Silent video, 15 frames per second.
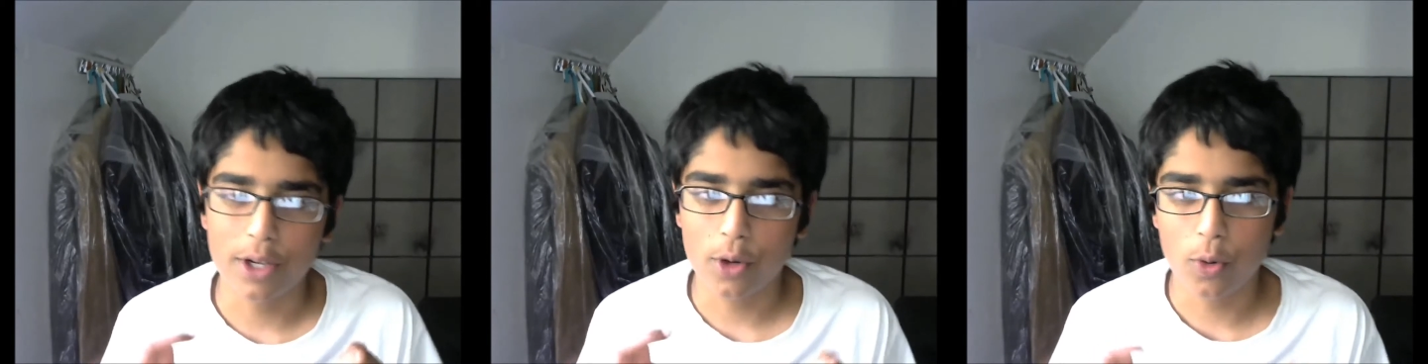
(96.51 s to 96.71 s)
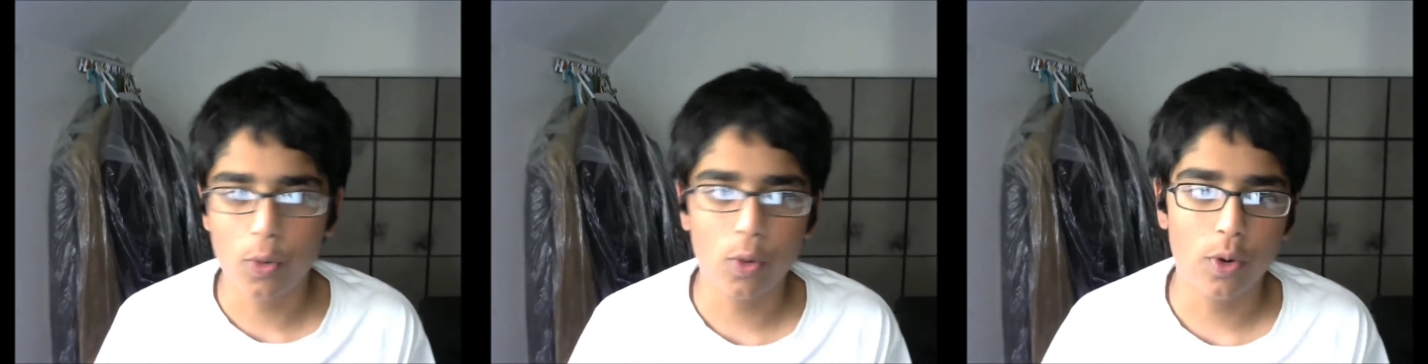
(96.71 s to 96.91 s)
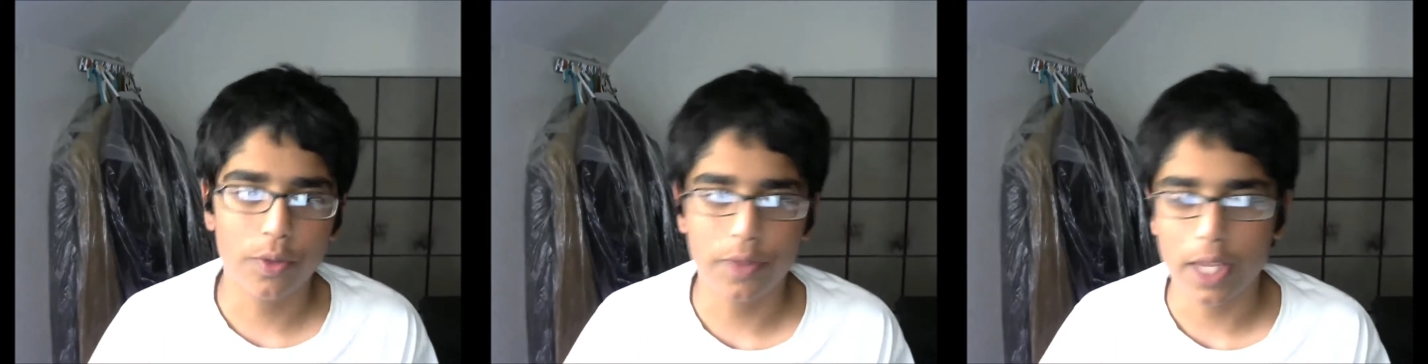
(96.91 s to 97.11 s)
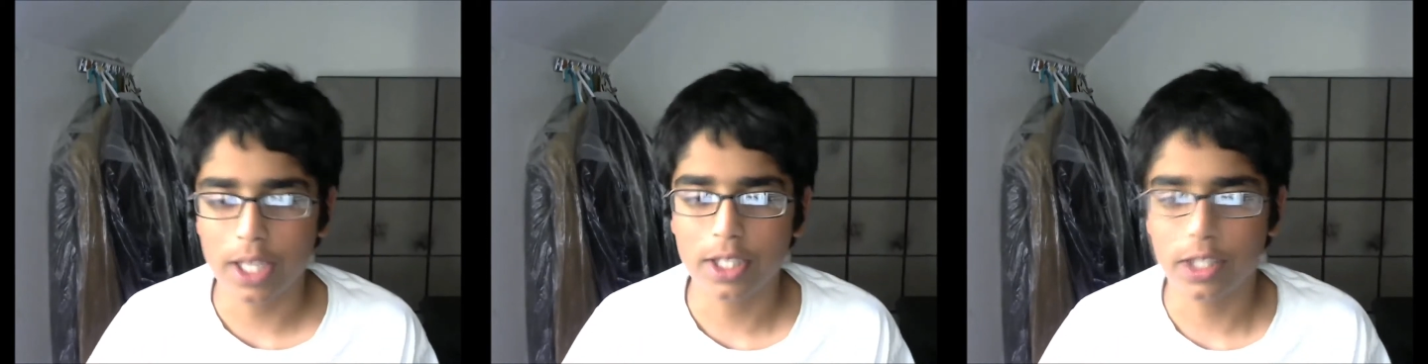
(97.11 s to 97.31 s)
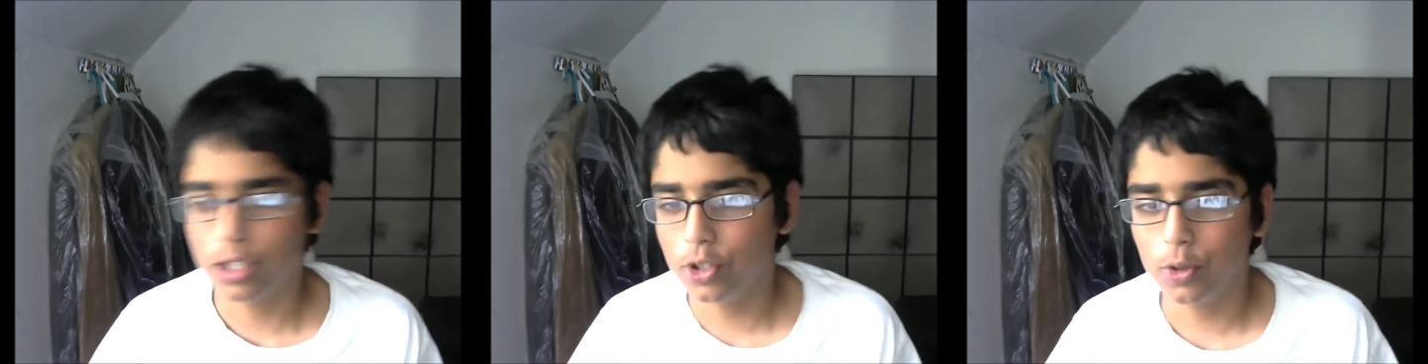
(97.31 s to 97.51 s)
cool thing
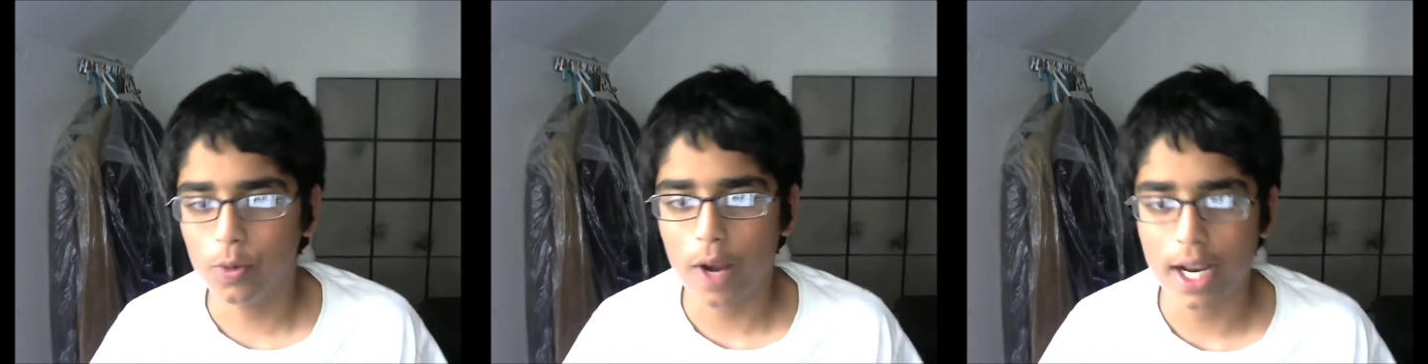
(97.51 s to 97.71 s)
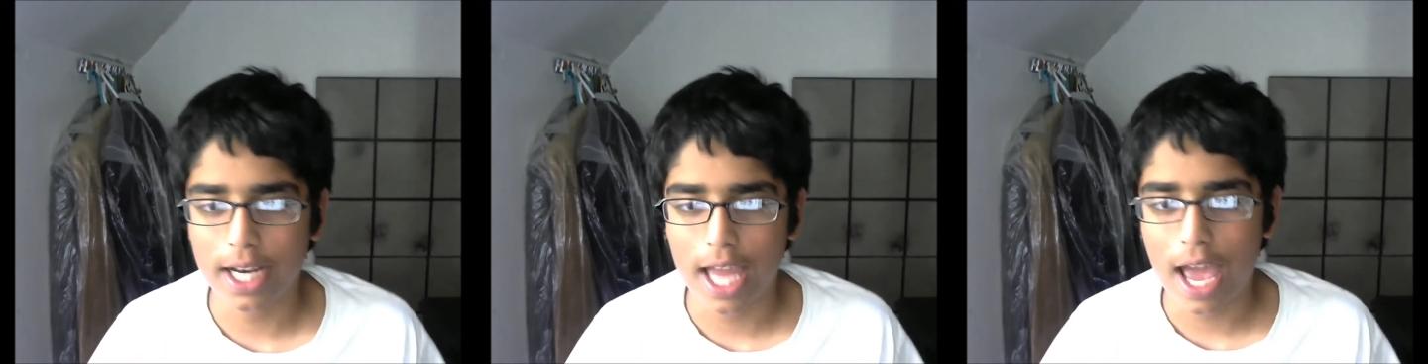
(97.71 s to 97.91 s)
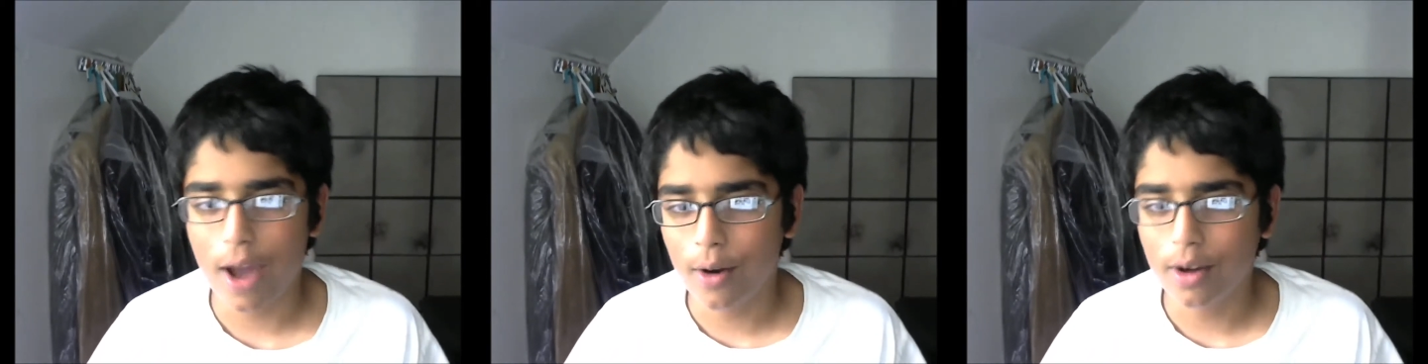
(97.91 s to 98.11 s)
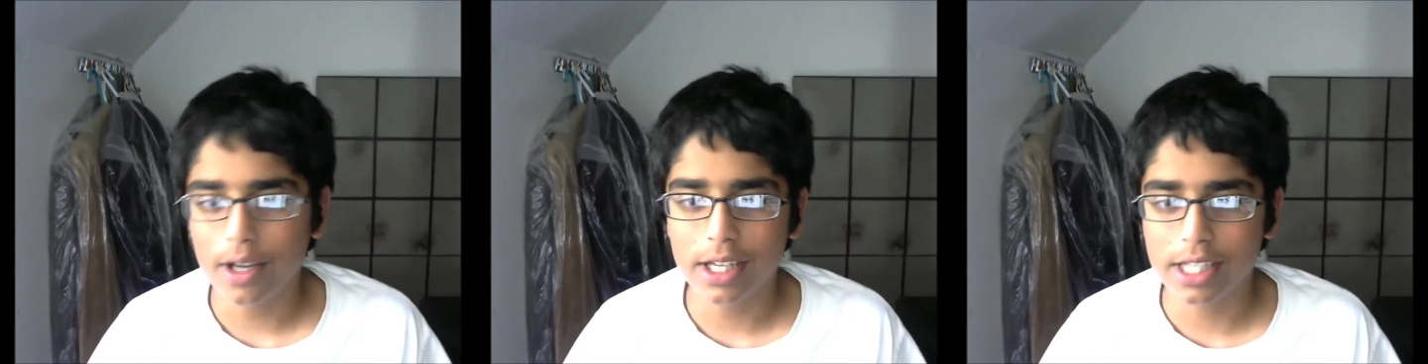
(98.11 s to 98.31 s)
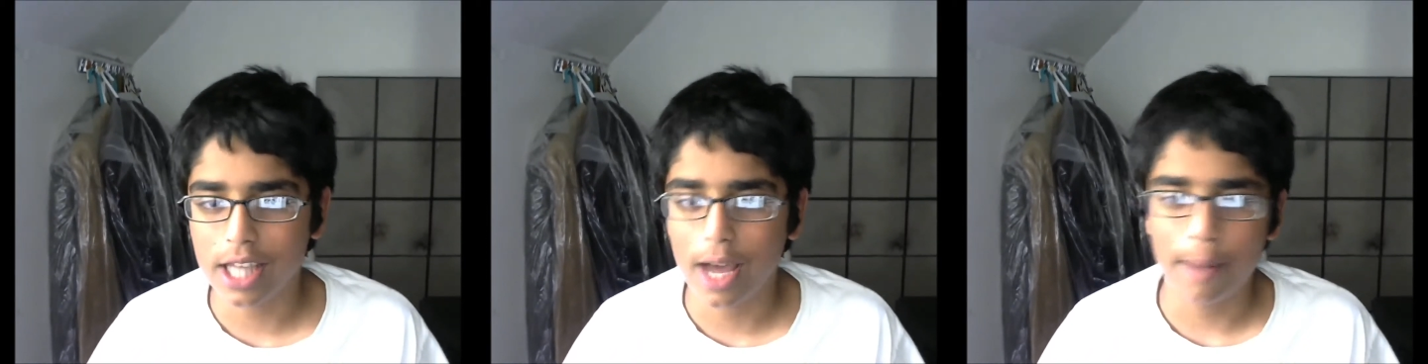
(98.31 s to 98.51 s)
to do right now,
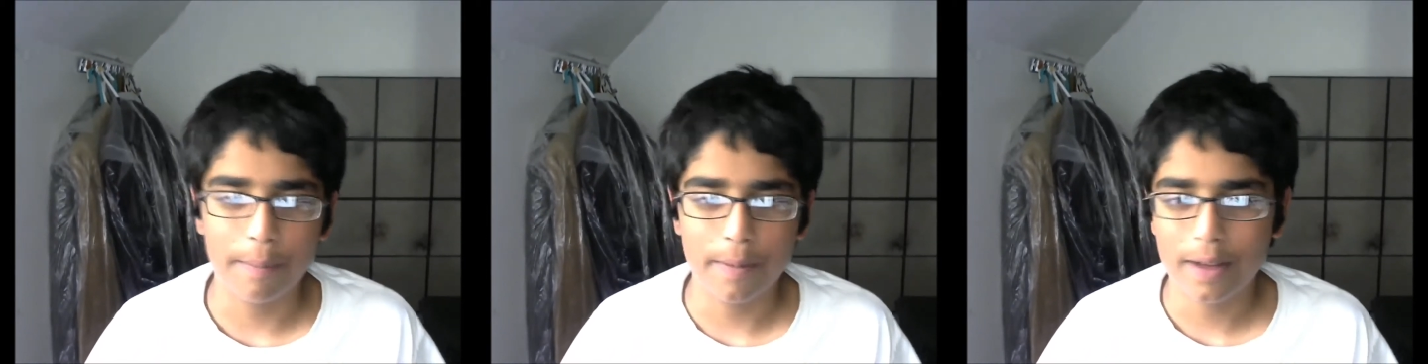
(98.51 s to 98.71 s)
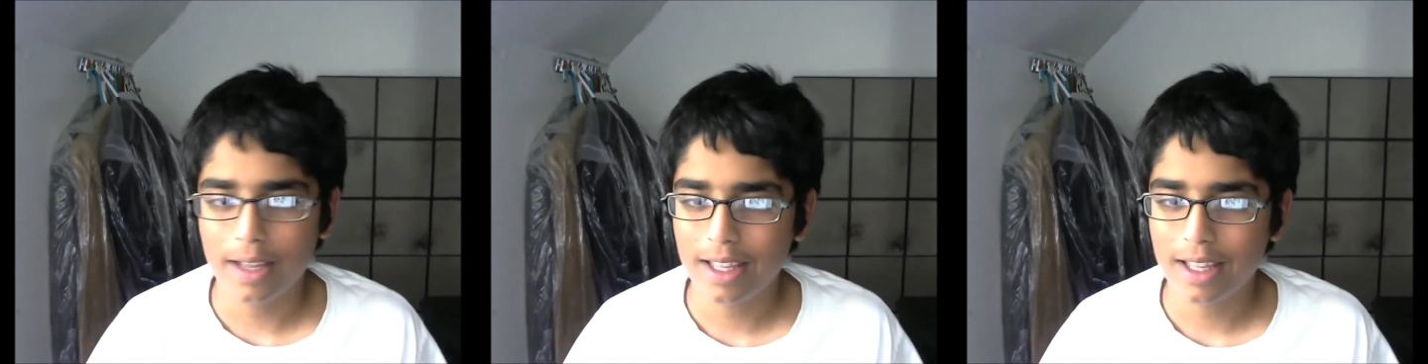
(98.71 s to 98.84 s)
because I'm